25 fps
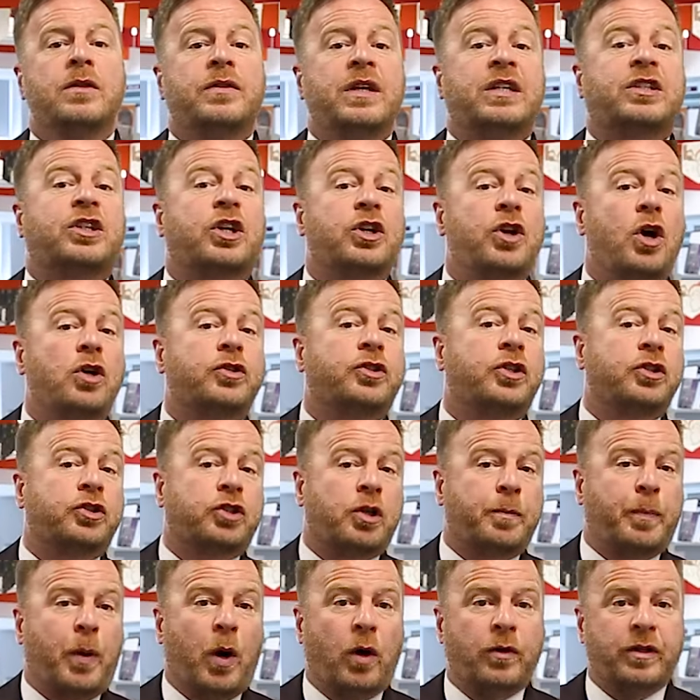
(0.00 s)
This can also
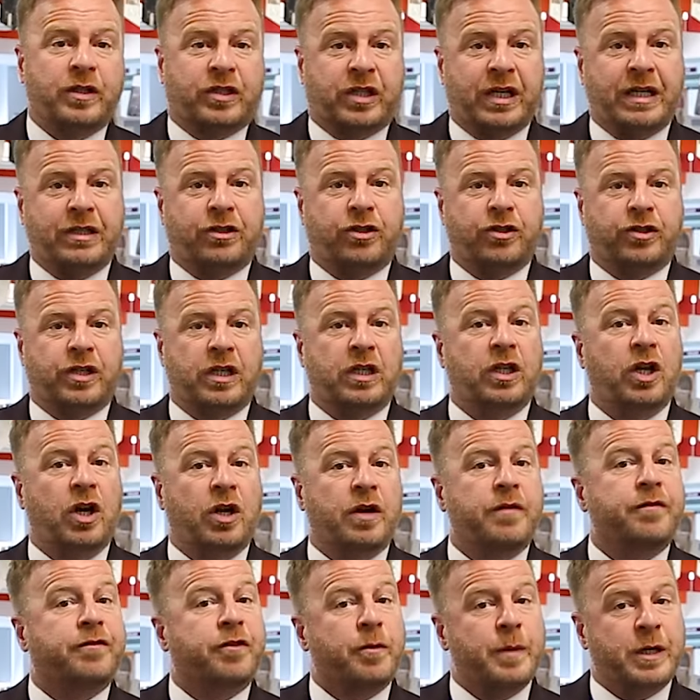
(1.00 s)
support the teachers in
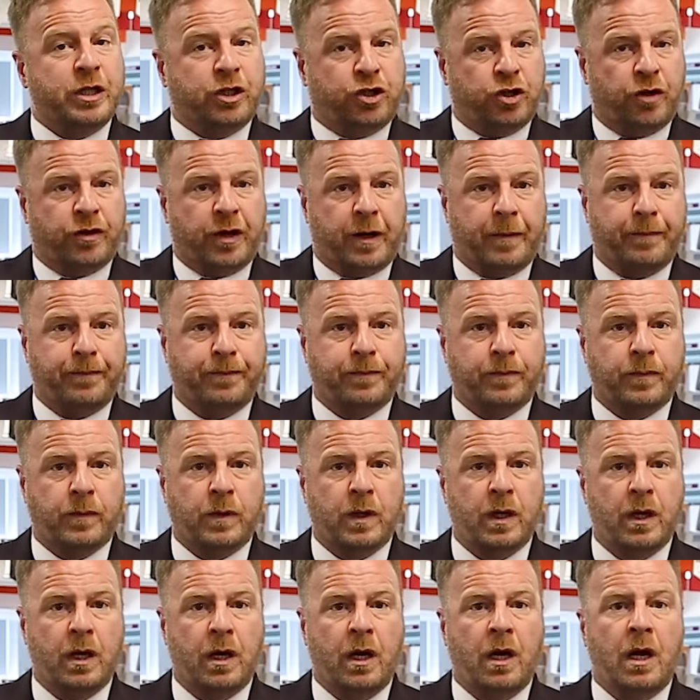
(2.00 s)
learning from each other.
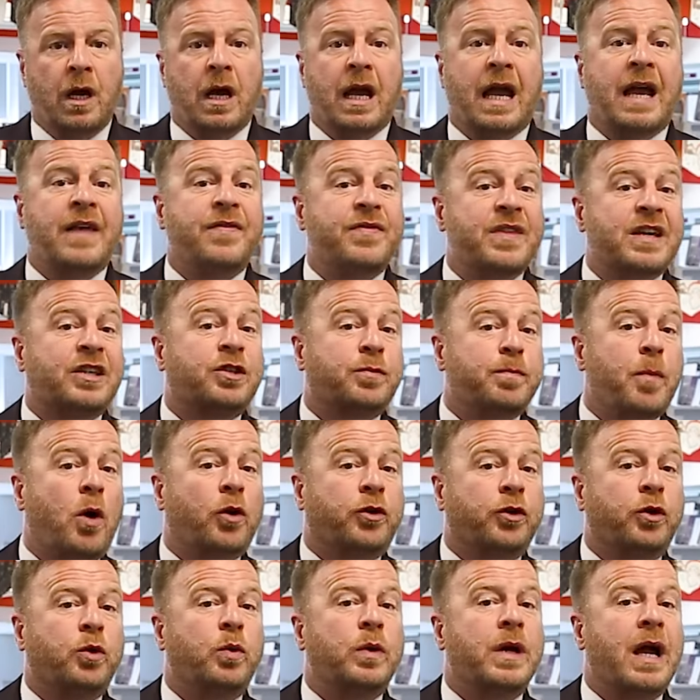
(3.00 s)
In this
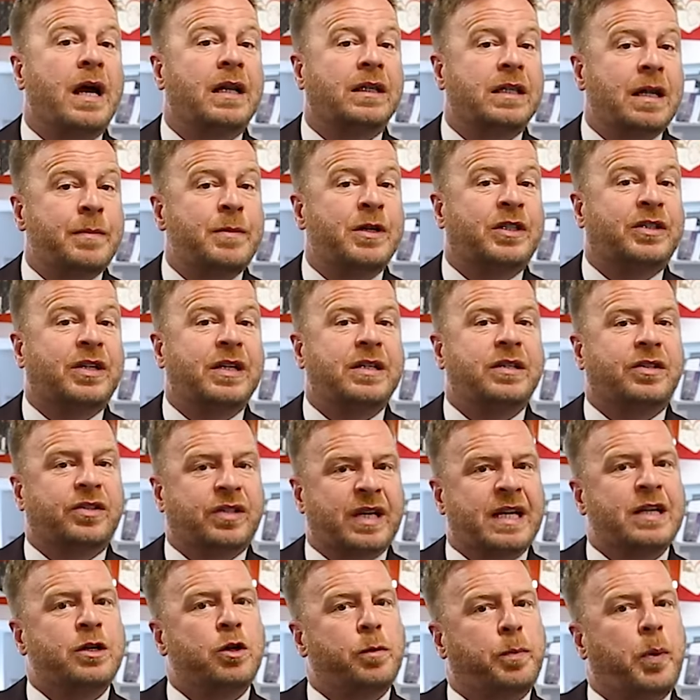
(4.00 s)
model, we are limiting
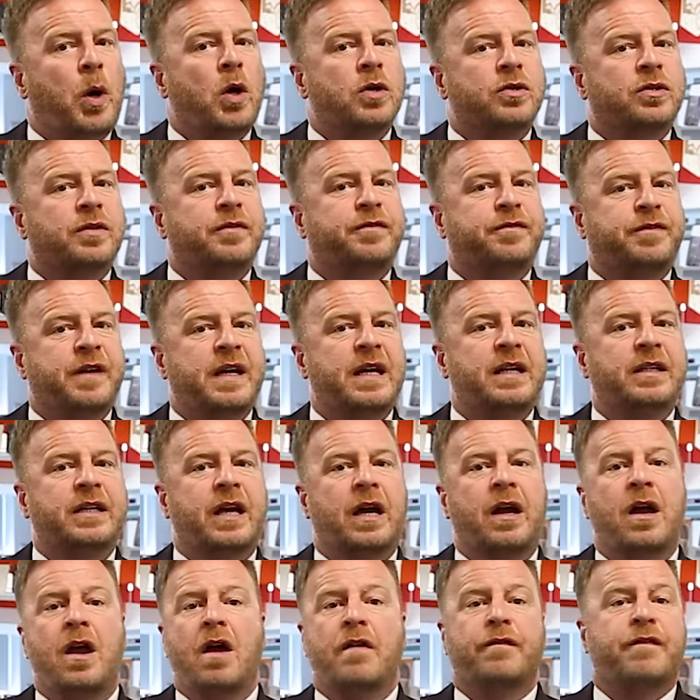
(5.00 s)
single points of
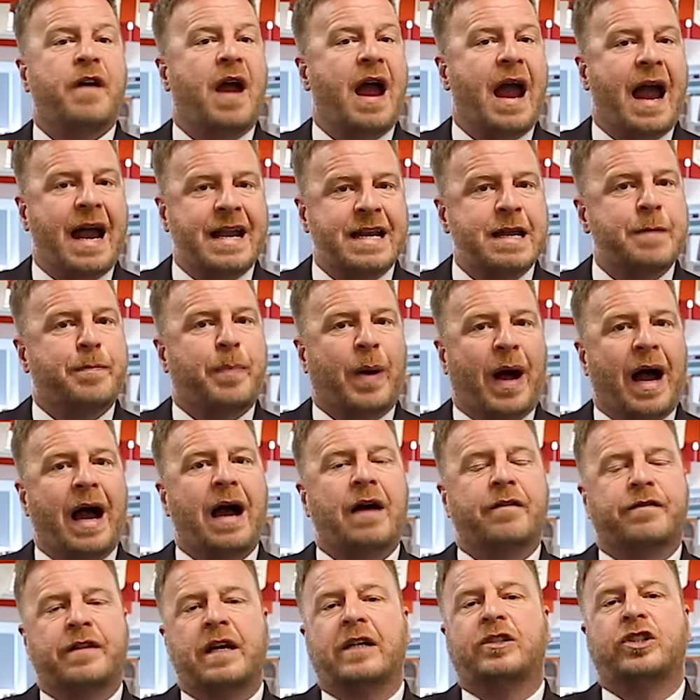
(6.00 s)
failure for any
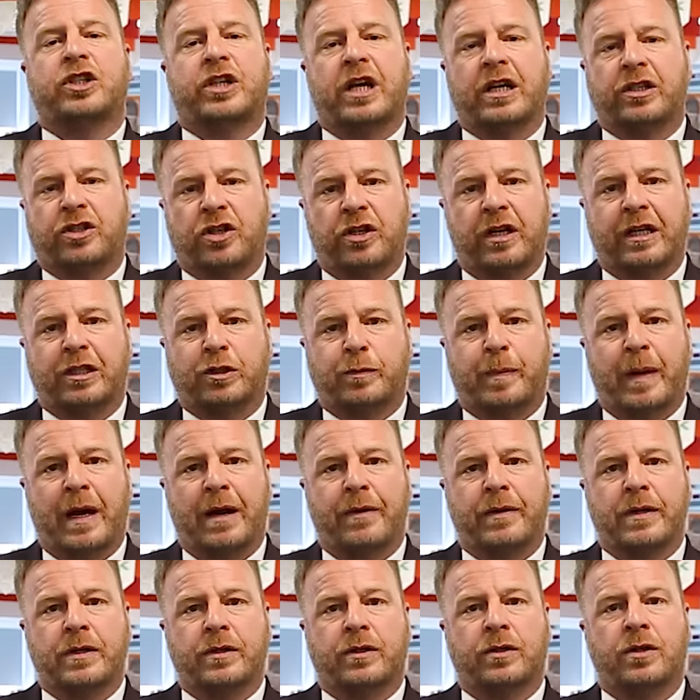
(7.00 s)
part of the education
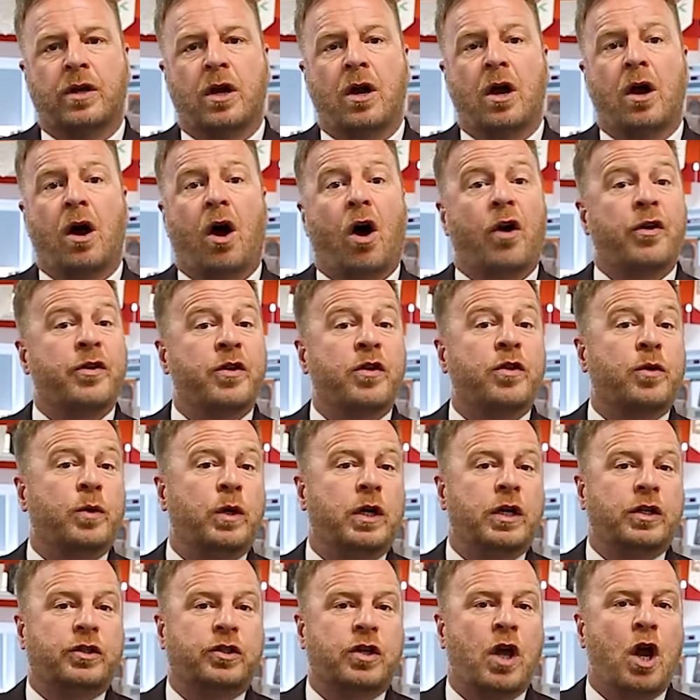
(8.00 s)
experience. Or in other
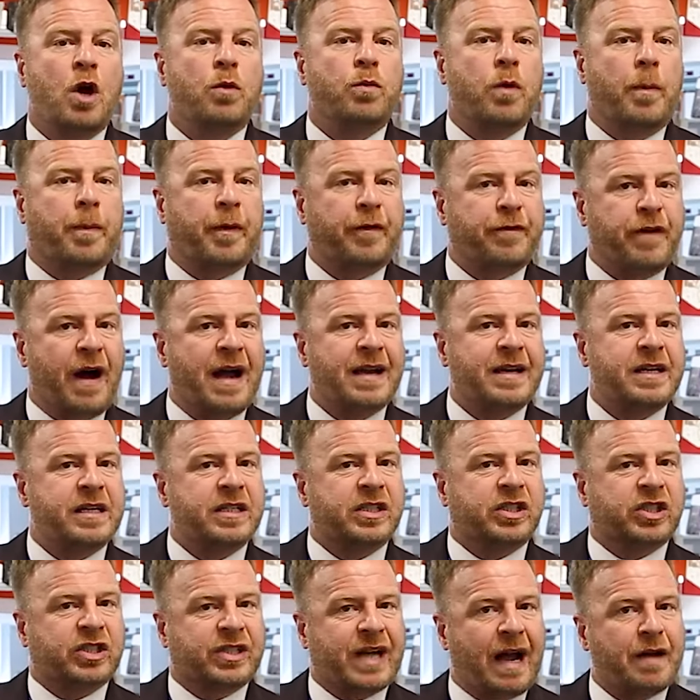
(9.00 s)
words, we're providing
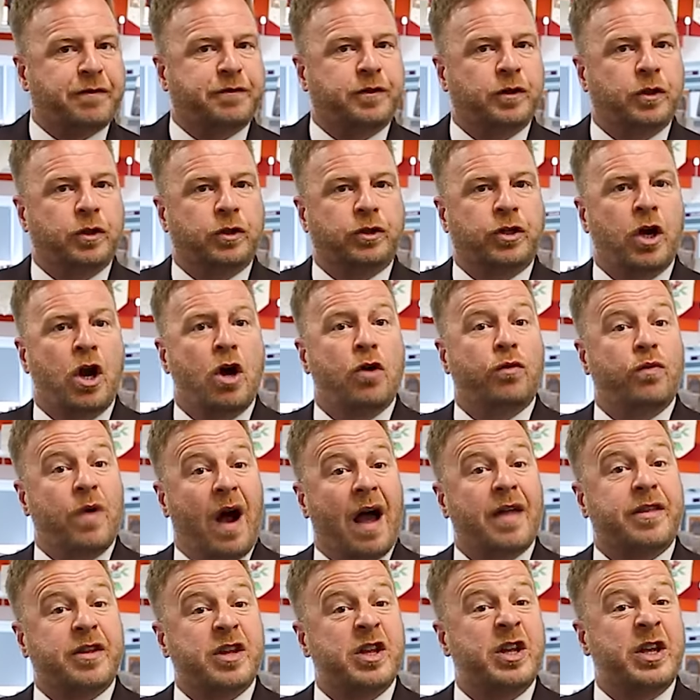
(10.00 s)
a scaffold
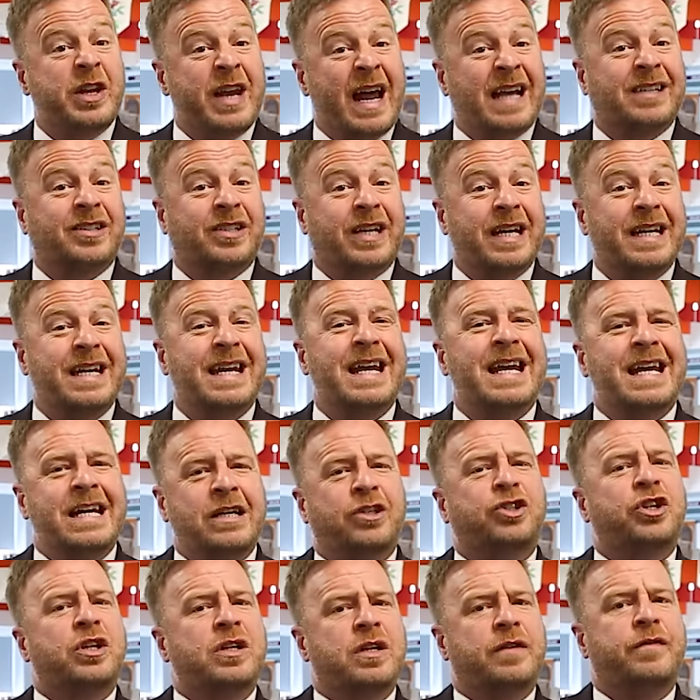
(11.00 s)
rather than asking
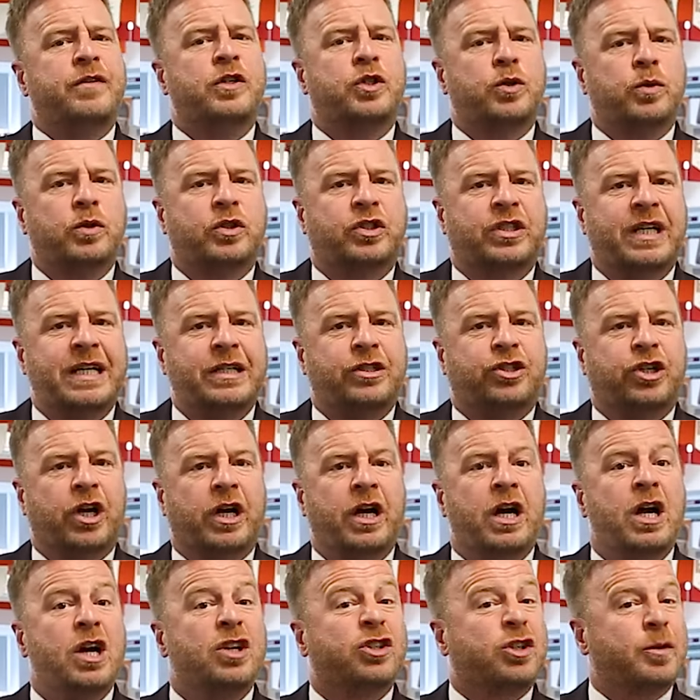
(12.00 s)
each individual
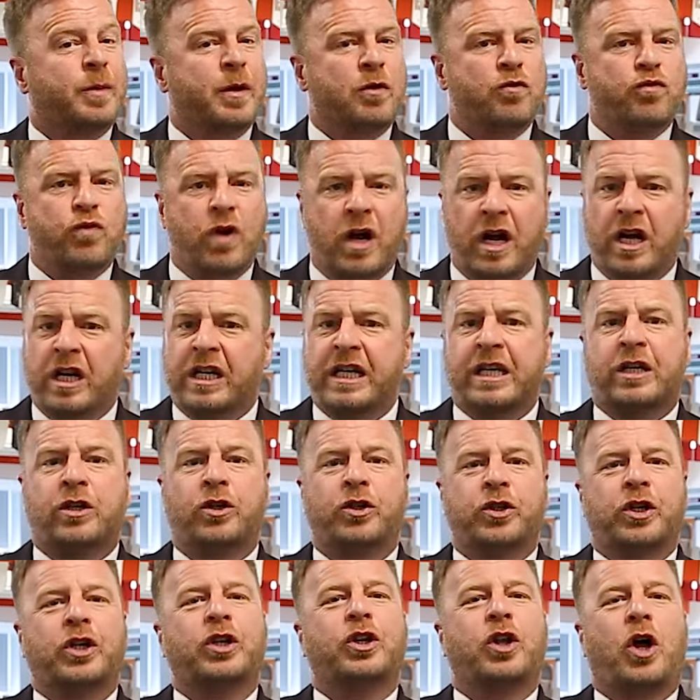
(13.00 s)
teacher to be really
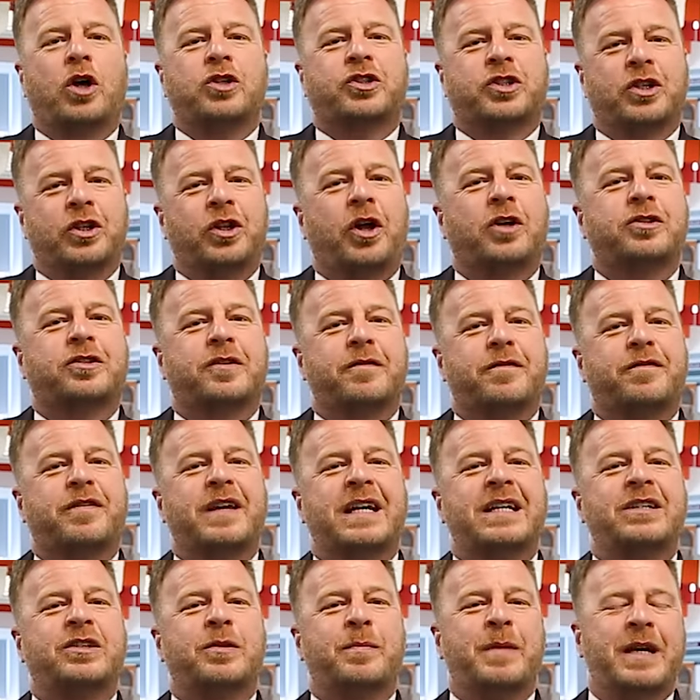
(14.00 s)
good at lots and lots of
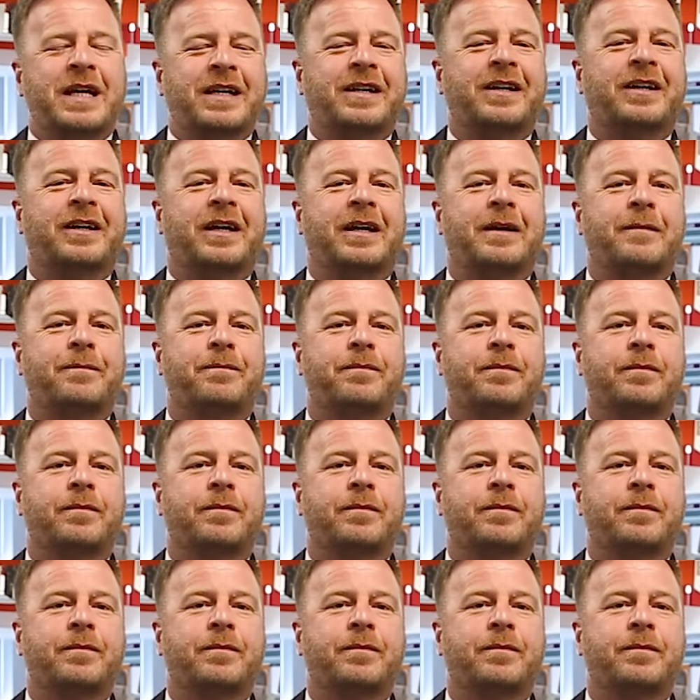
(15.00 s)
things immediately.